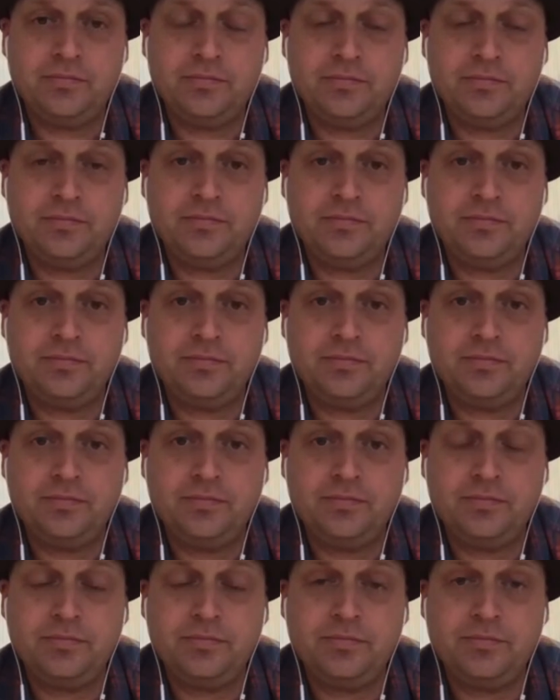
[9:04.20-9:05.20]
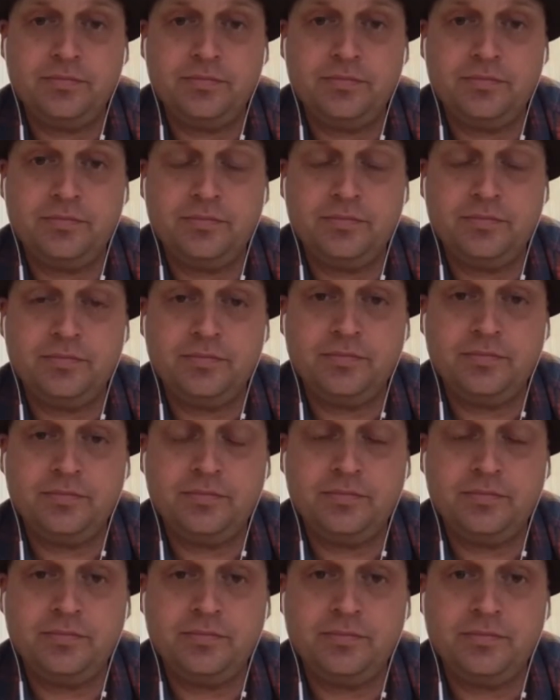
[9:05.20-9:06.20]

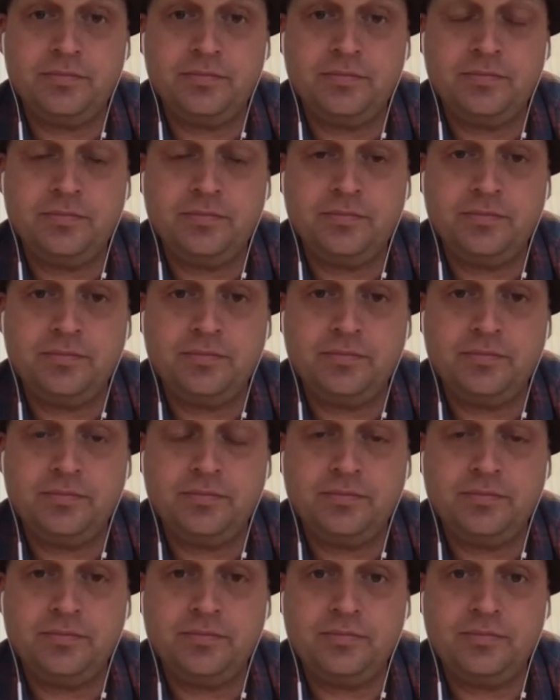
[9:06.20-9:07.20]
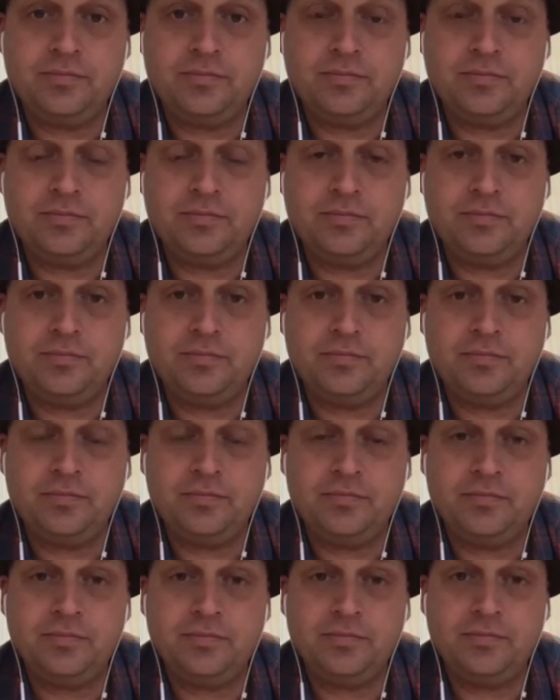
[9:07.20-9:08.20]

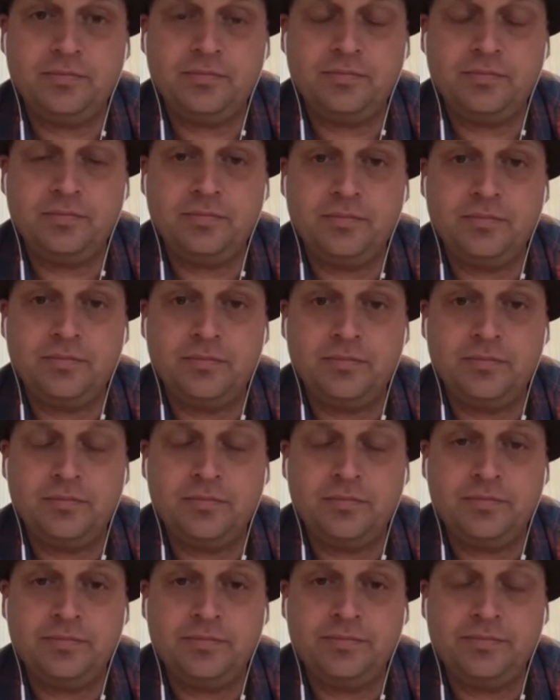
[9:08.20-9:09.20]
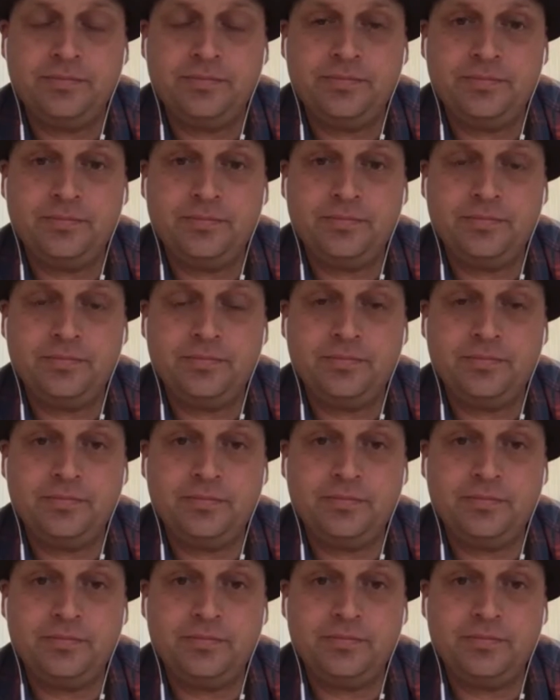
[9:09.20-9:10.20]

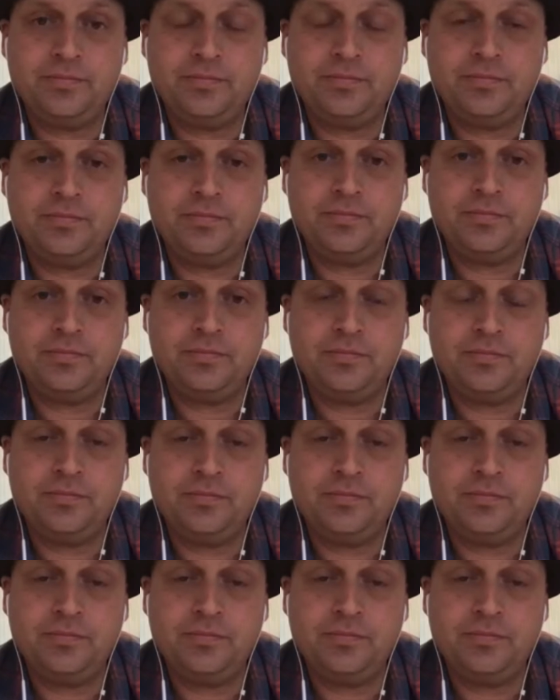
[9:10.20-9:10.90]
(silent)